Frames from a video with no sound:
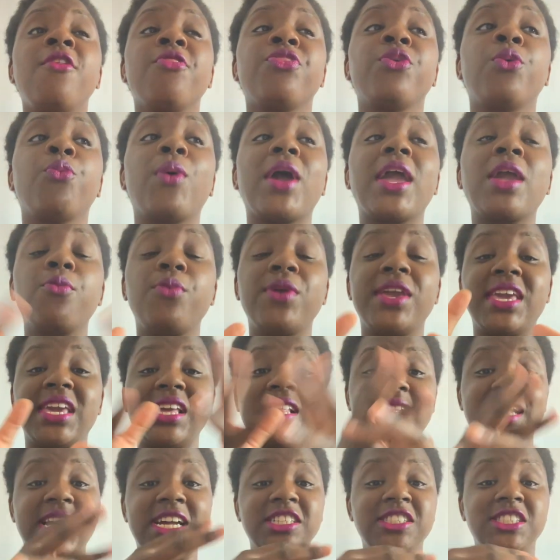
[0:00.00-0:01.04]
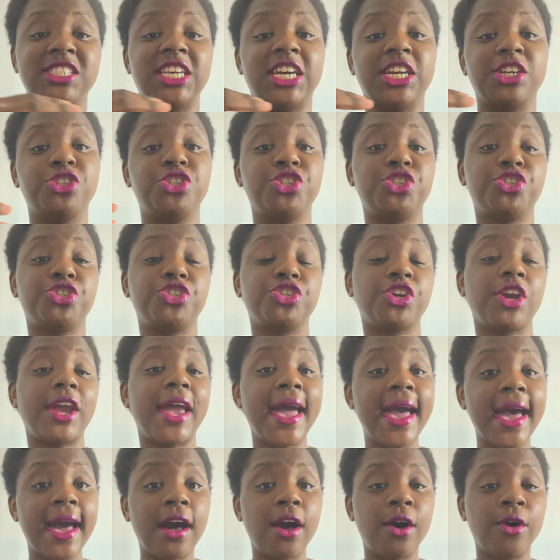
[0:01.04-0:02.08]
the way we get that texture
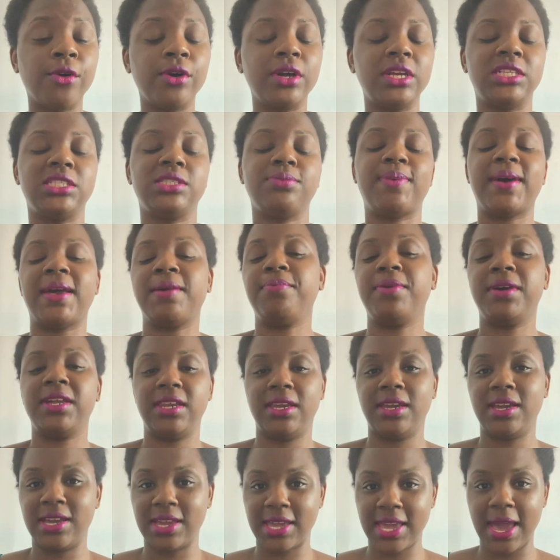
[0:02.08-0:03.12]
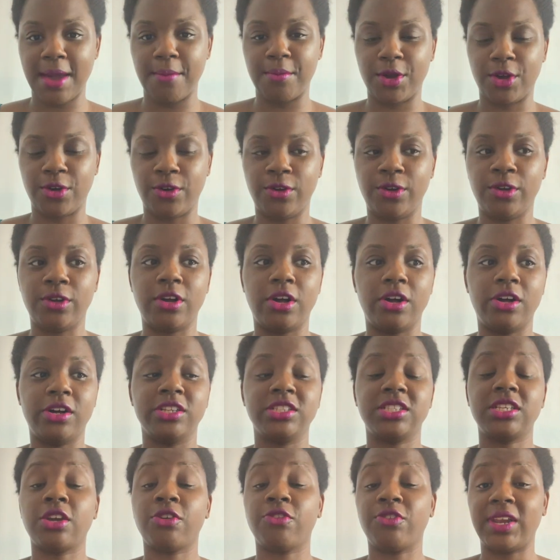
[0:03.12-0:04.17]
out is by putting a chemical
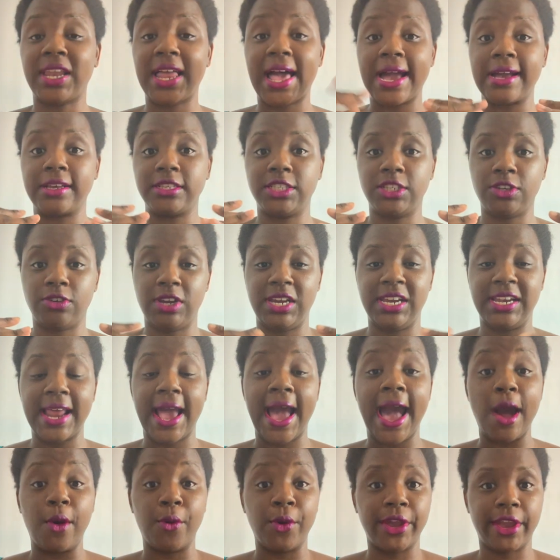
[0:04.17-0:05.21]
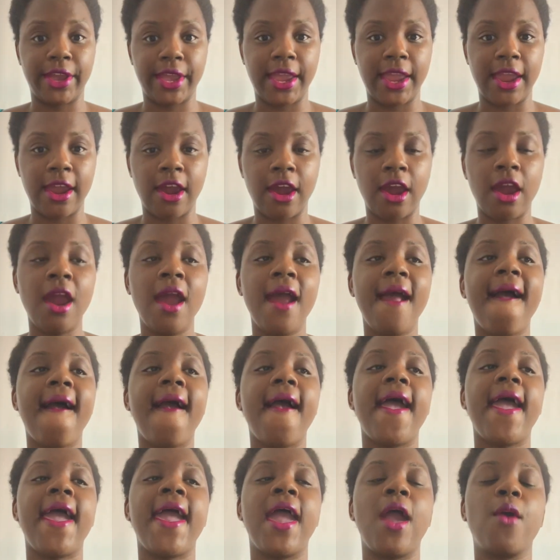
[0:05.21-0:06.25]
called a relaxer in our hair.
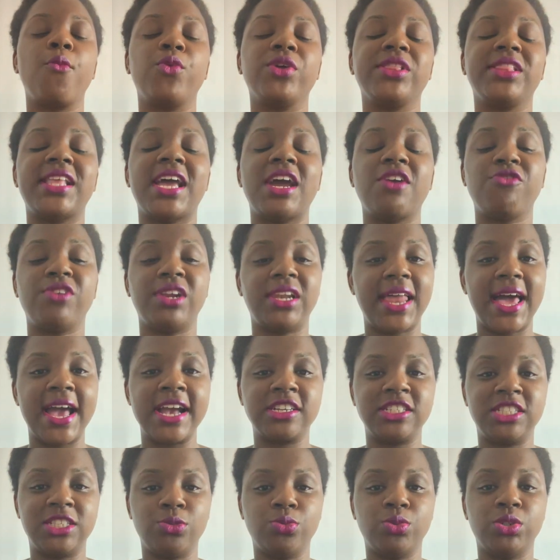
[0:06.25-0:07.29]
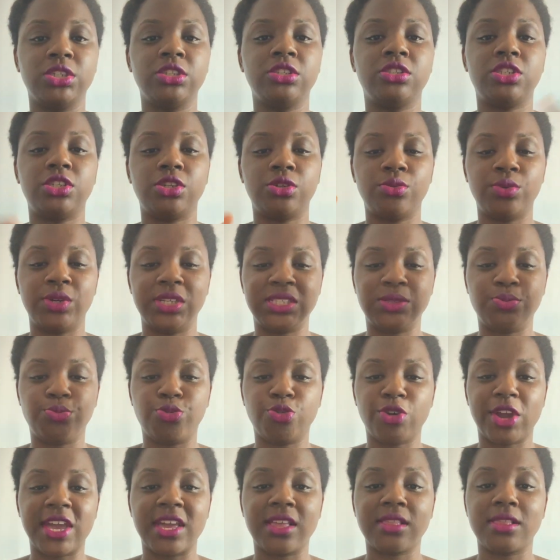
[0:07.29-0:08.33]
And what that relaxer will do is
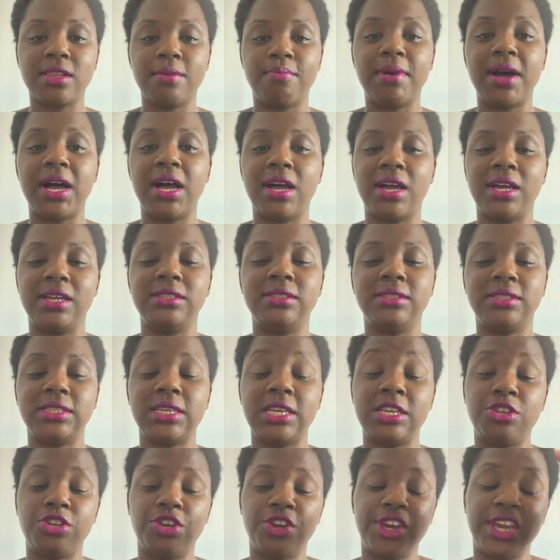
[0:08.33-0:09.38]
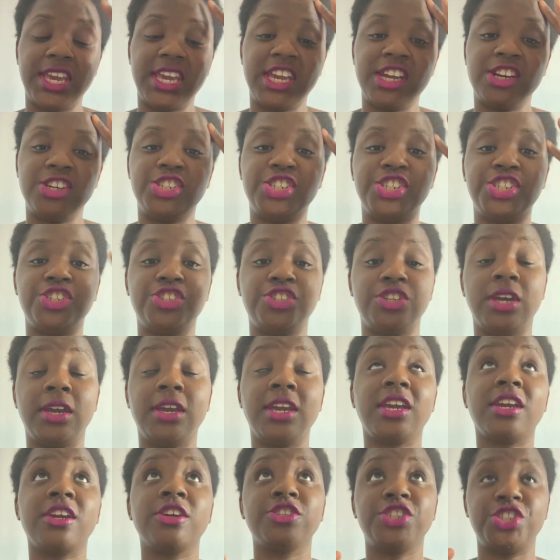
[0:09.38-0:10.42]
break the bonds in your hair
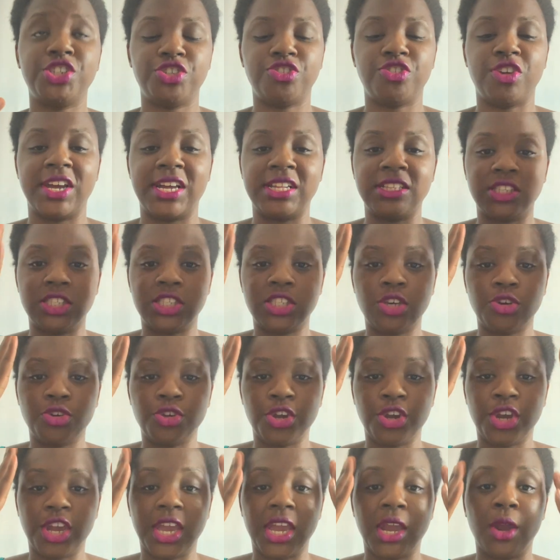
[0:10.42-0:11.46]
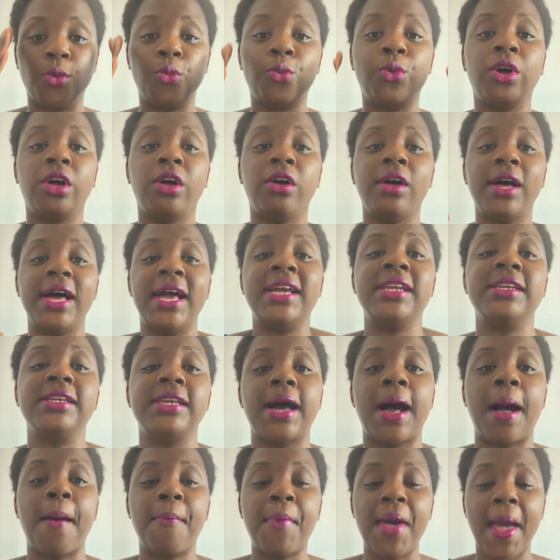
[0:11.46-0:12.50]
strands, so your hair will end
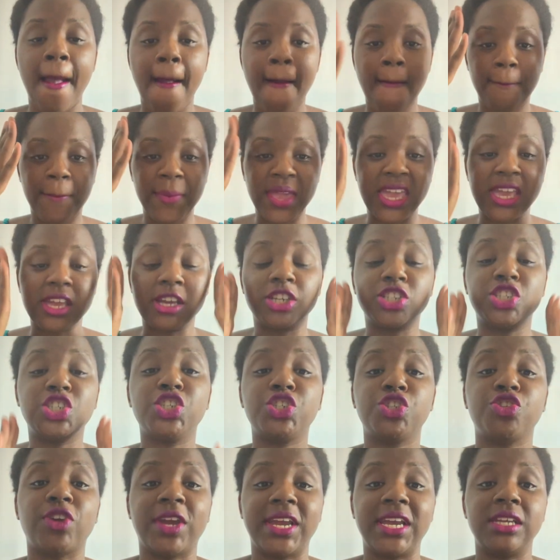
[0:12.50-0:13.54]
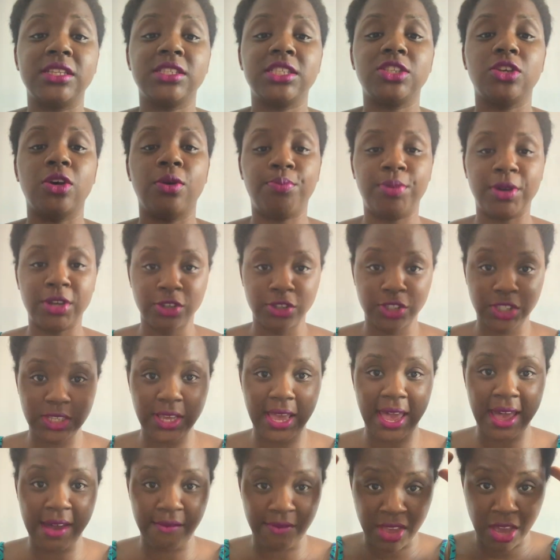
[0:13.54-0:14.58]
up being straight. So opposed
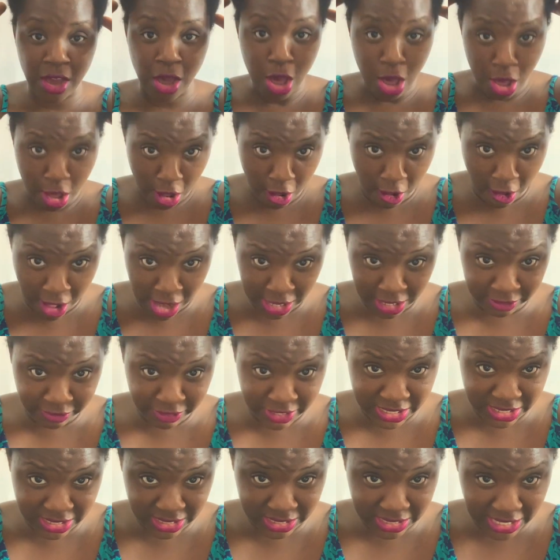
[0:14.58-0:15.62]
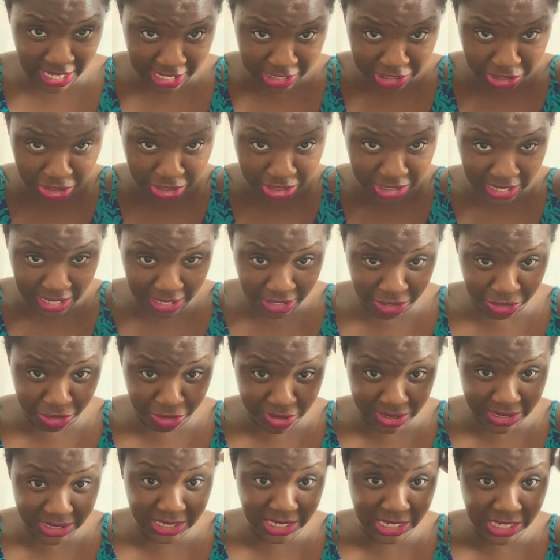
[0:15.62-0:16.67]
to having all of this texture that
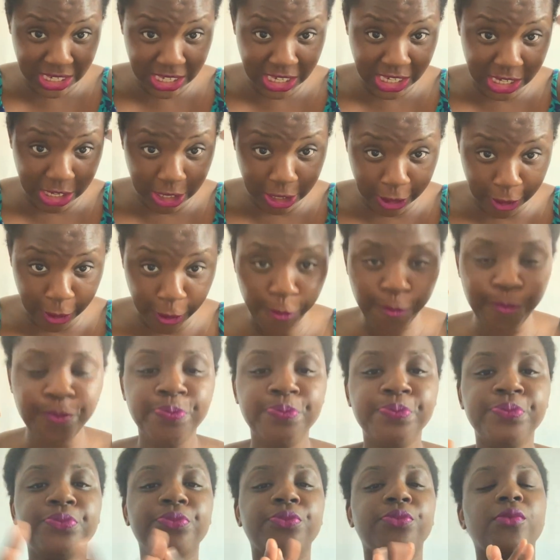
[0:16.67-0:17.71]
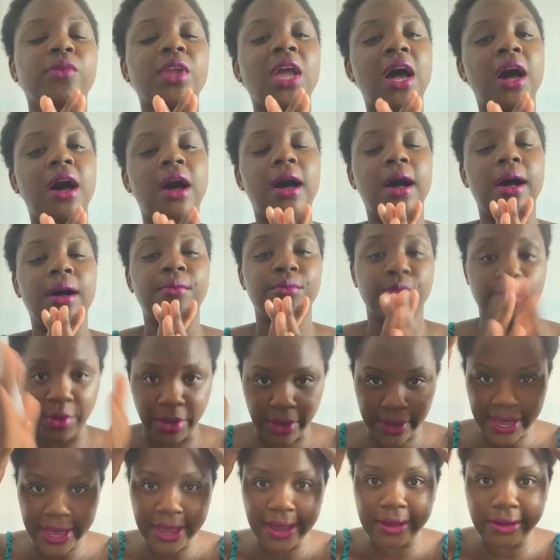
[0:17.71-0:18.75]
you see here,
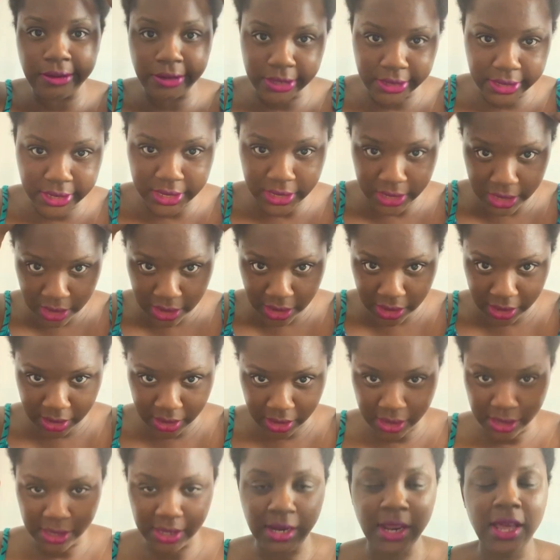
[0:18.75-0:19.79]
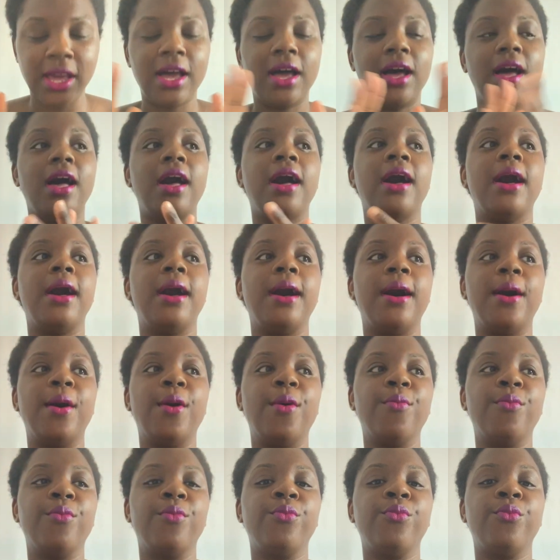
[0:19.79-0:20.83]

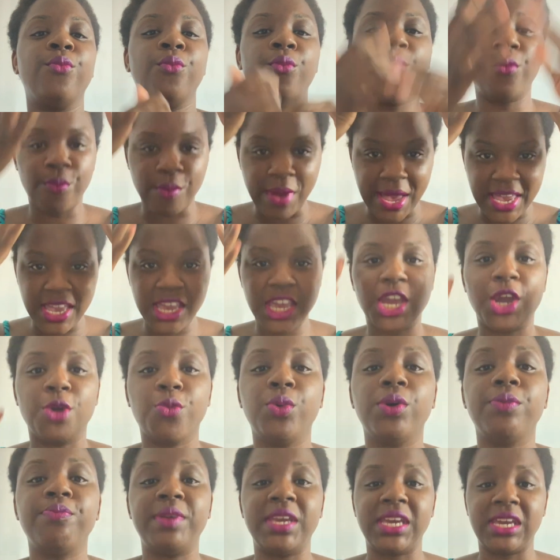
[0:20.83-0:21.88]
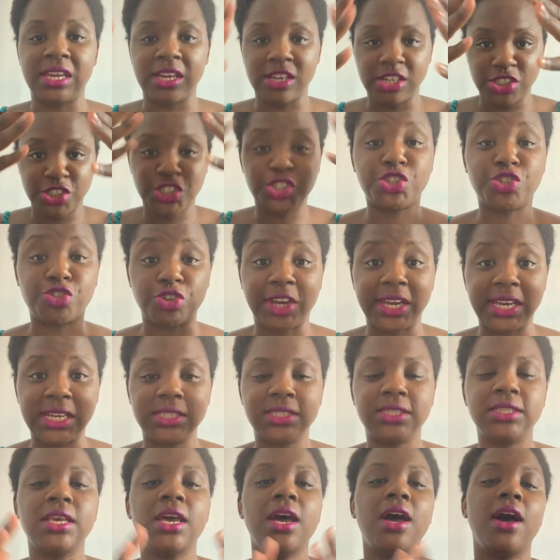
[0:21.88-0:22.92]
my hair would be
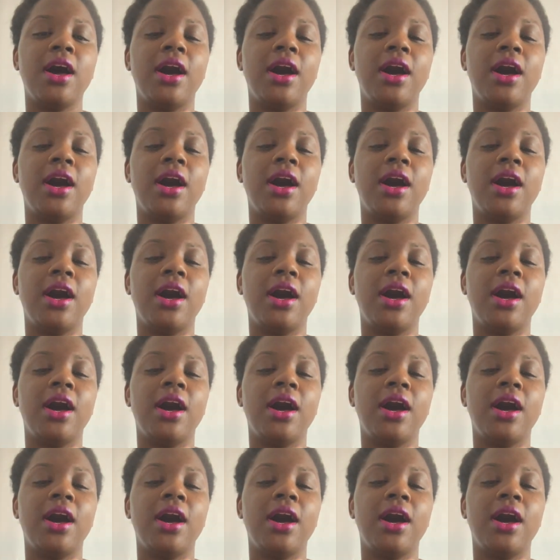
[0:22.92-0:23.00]
straight.